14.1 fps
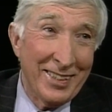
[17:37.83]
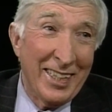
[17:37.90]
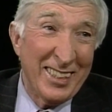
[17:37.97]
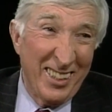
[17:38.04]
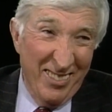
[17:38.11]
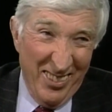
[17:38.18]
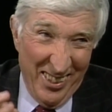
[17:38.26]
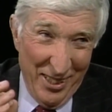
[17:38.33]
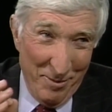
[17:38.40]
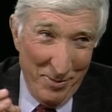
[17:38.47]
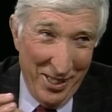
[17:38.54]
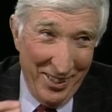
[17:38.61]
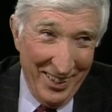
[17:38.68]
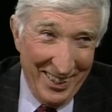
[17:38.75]
And that's a very
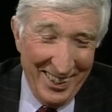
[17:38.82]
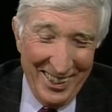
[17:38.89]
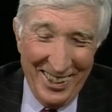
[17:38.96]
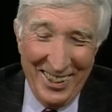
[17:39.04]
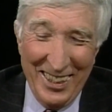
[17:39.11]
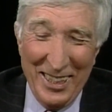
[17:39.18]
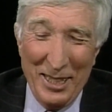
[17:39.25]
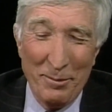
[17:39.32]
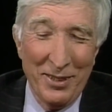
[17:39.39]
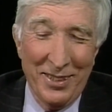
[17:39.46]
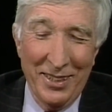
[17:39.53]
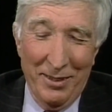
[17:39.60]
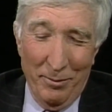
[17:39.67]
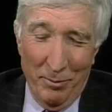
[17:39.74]
American theme.
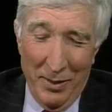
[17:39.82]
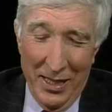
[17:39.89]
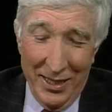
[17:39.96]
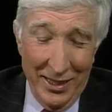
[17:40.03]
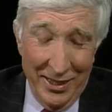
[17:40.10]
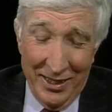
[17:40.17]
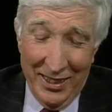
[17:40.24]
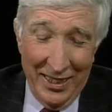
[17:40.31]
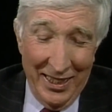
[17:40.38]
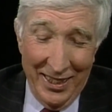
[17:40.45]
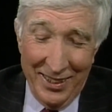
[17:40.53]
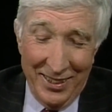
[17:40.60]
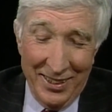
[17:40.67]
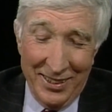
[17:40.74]
It didn't make it. In the
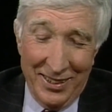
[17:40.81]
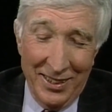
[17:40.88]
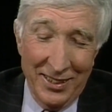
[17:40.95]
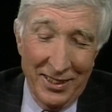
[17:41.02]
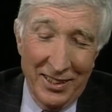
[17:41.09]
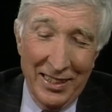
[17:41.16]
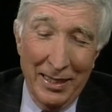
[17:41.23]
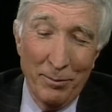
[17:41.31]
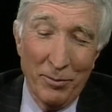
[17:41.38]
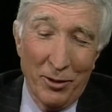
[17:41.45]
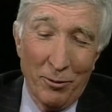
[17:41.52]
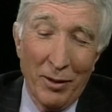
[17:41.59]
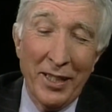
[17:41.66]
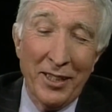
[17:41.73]
end, it just didn't seem
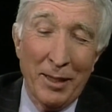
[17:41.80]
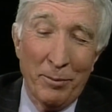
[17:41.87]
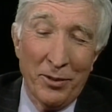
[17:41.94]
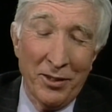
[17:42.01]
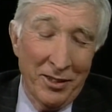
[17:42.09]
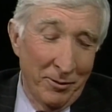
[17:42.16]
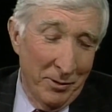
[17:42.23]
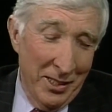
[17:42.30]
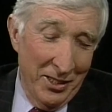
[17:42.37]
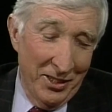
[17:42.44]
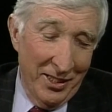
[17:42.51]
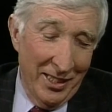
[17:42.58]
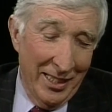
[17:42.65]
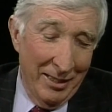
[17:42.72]
quite up to the
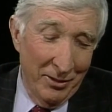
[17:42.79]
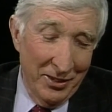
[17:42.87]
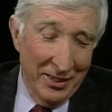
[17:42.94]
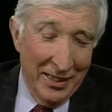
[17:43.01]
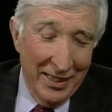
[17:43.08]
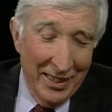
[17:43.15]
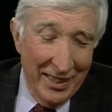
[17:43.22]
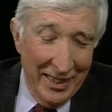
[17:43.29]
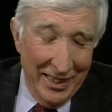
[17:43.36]
ones that I was